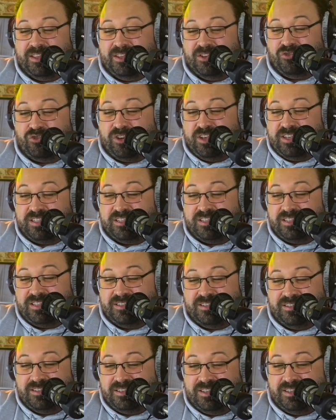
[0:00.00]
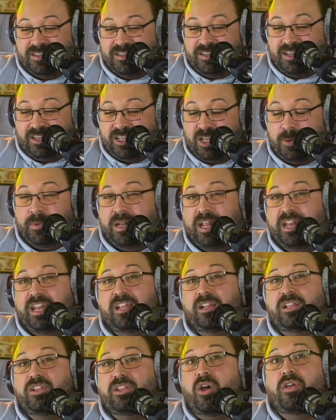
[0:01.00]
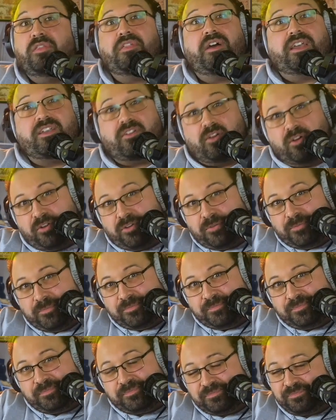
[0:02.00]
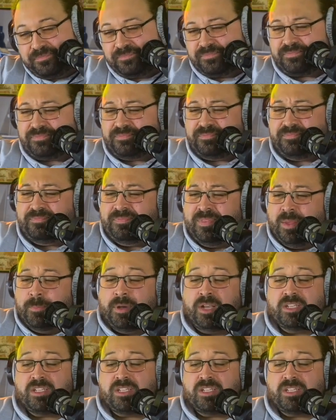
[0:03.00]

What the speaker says: dressed like a millennial goth icon. Because